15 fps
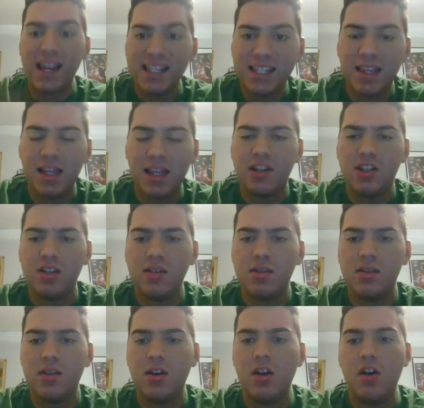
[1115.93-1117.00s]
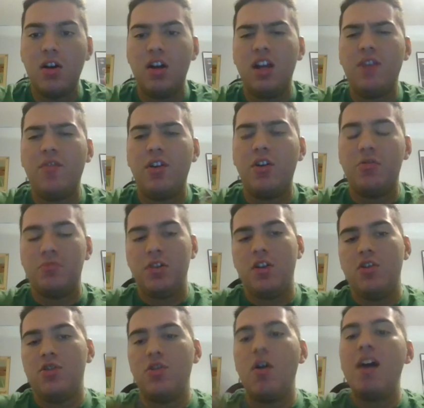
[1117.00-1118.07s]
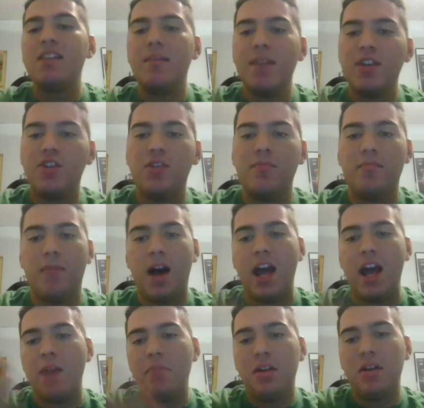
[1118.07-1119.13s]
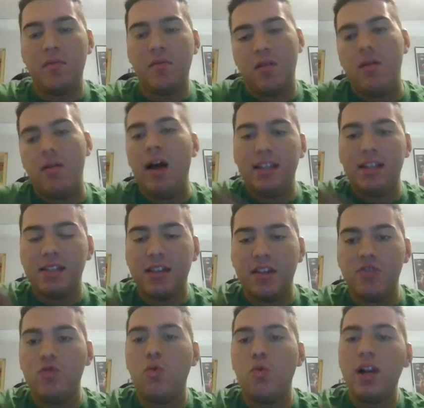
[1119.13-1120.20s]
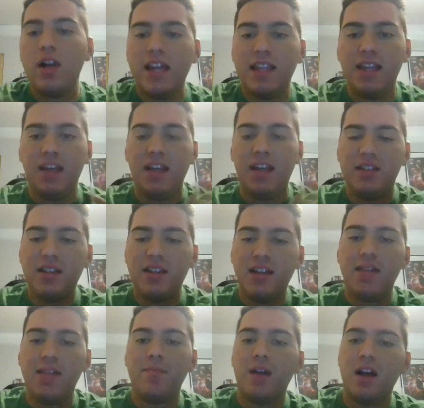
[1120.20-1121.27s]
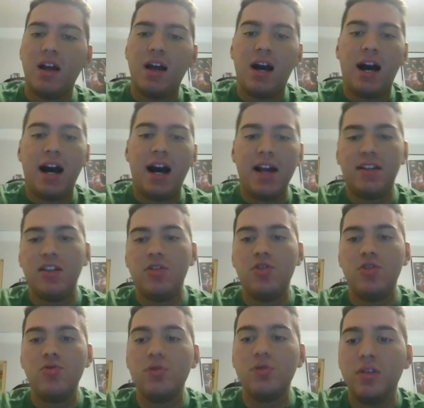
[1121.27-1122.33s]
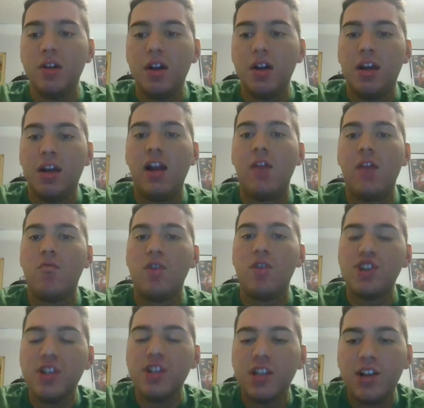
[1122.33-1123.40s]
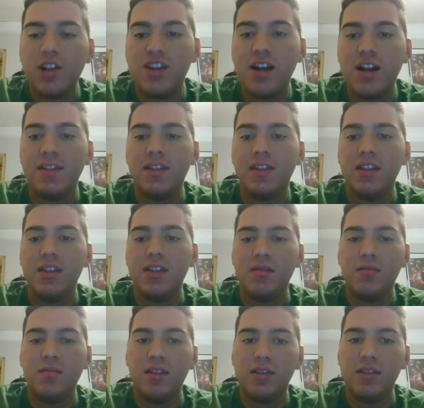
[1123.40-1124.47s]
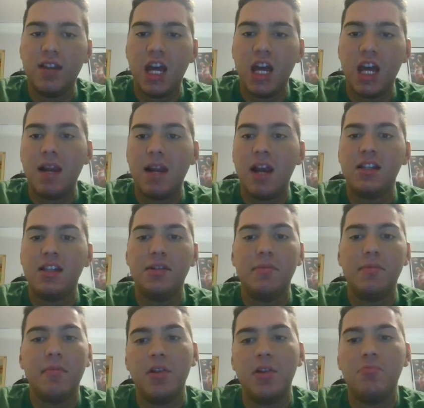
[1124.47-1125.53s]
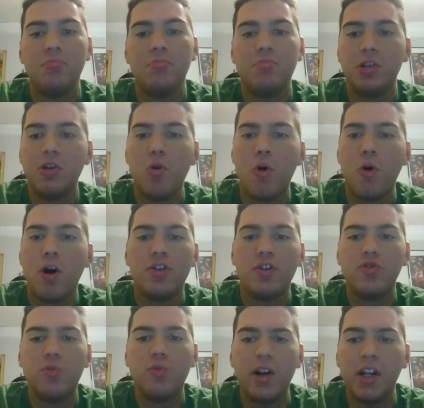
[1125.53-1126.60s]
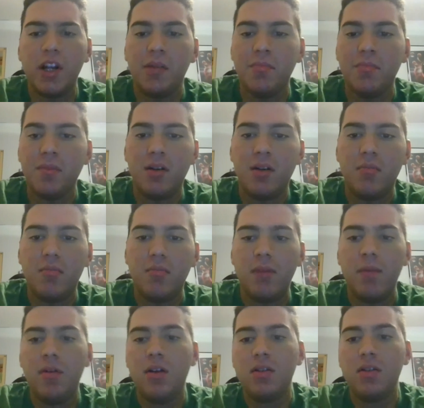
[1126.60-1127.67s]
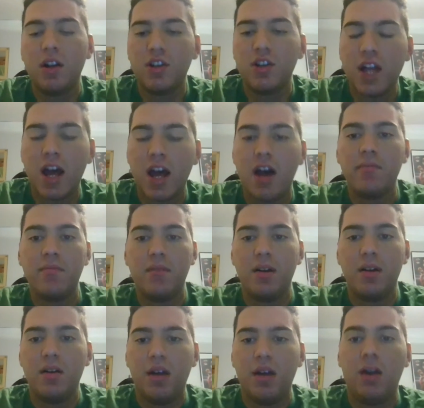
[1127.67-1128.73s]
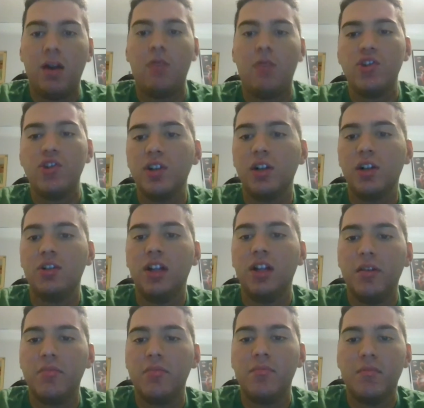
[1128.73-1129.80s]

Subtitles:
selections. Here we go. So as I mentioned, Miami, as I said, 28-18. I see Tua getting a rushing touchdown this game, and I see him about 220, maybe a touchdown and a rushing touchdown.